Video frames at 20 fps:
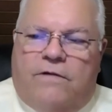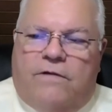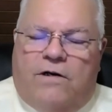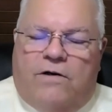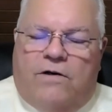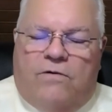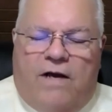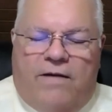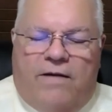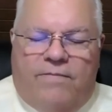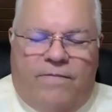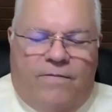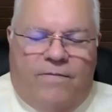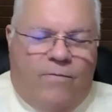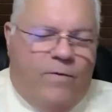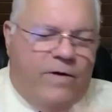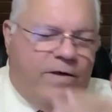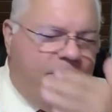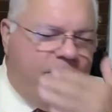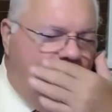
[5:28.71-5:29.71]
You know, I
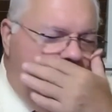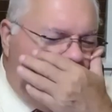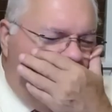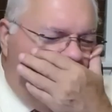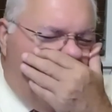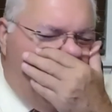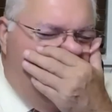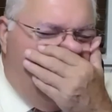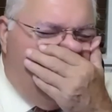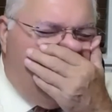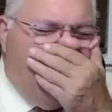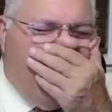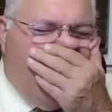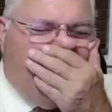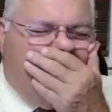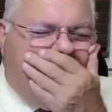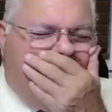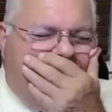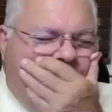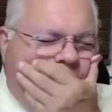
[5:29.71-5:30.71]
we talked about
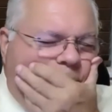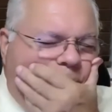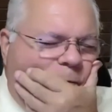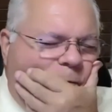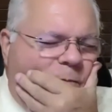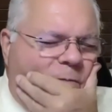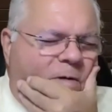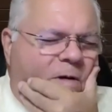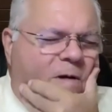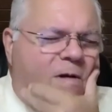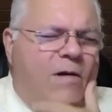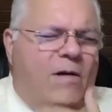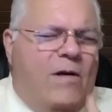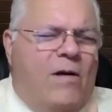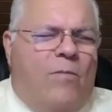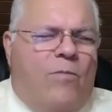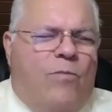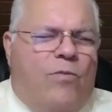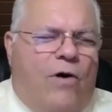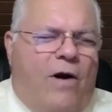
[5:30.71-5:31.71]
this.
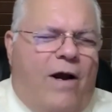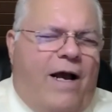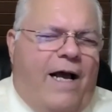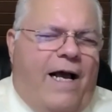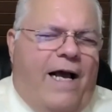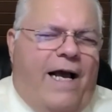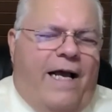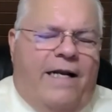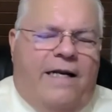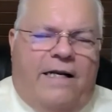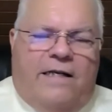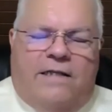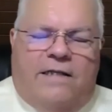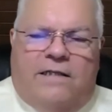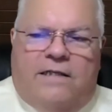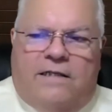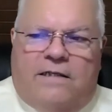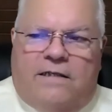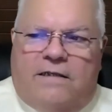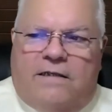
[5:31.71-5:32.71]
Pride
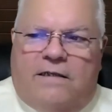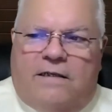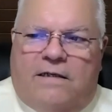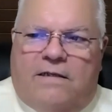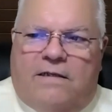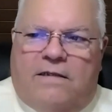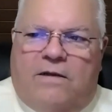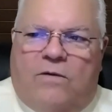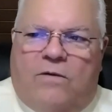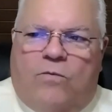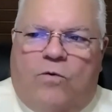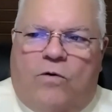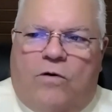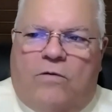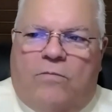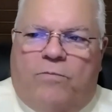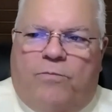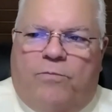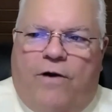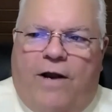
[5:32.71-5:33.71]
is the
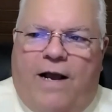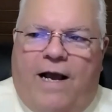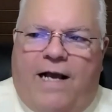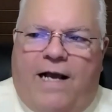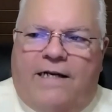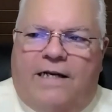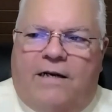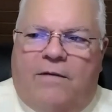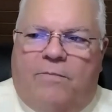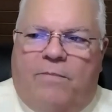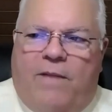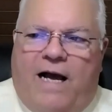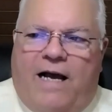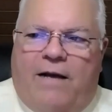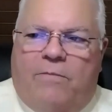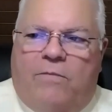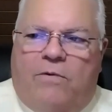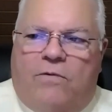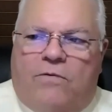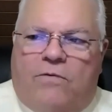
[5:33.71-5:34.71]
word pride in the
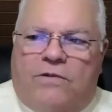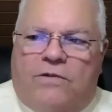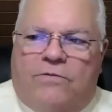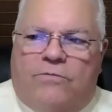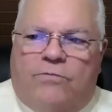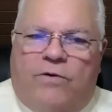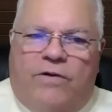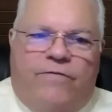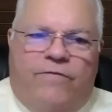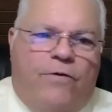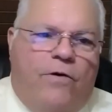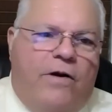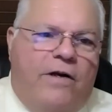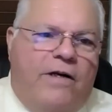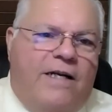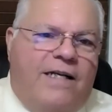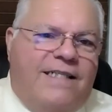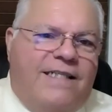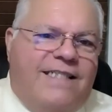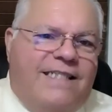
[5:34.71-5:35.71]
Bible is
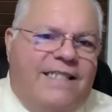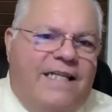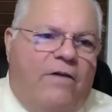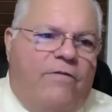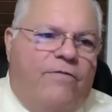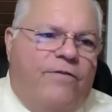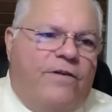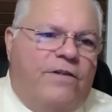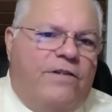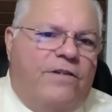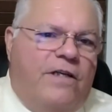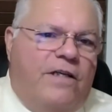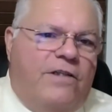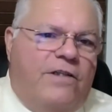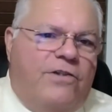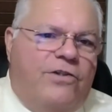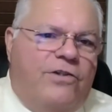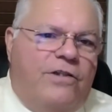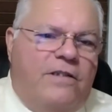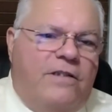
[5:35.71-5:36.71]
referring to
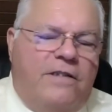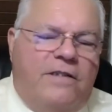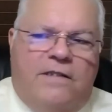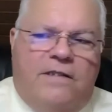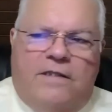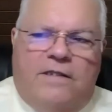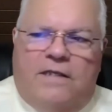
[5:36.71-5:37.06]
selfishness.